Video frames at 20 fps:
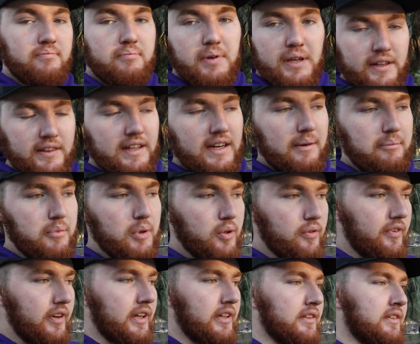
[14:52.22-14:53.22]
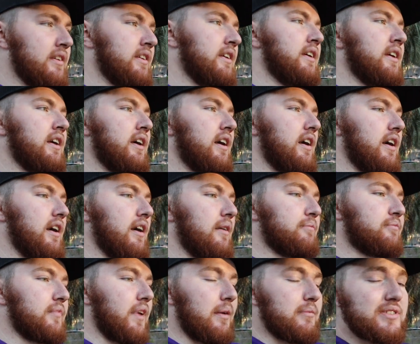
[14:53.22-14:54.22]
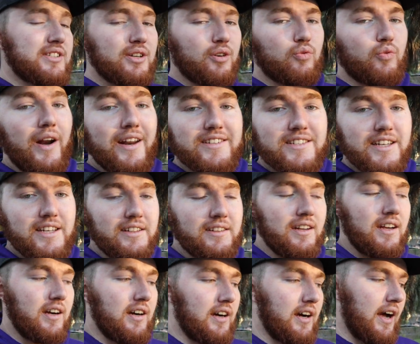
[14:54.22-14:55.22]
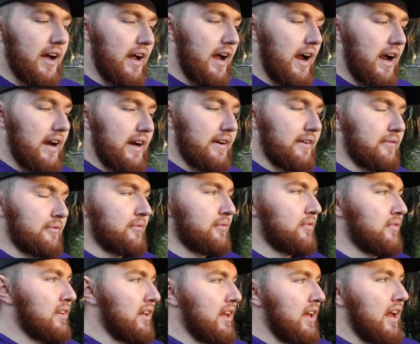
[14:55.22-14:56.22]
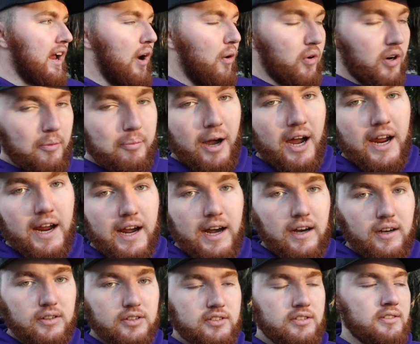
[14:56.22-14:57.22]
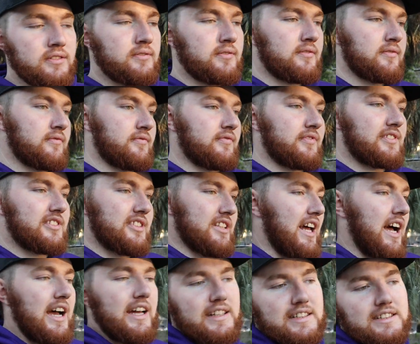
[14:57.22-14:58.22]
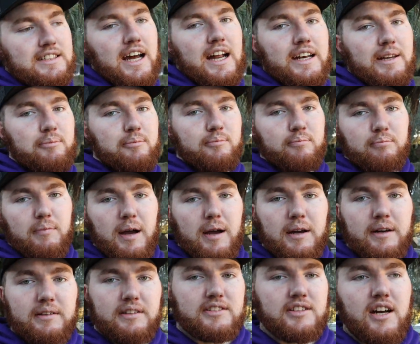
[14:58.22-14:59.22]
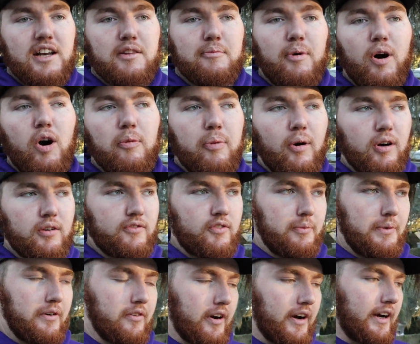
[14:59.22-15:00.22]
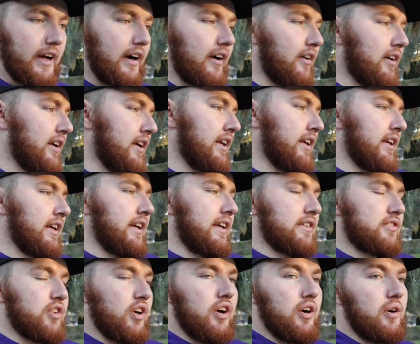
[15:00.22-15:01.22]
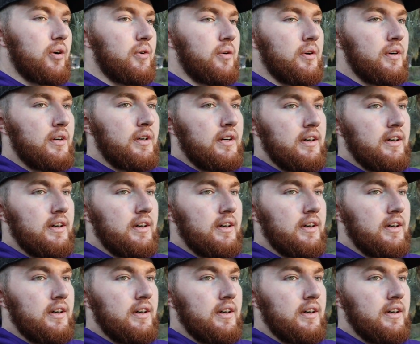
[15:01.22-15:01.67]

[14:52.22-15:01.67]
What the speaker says: being that I'm moving, I'm still renting. I want to buy a house. it's not in the ballpark for me right now. So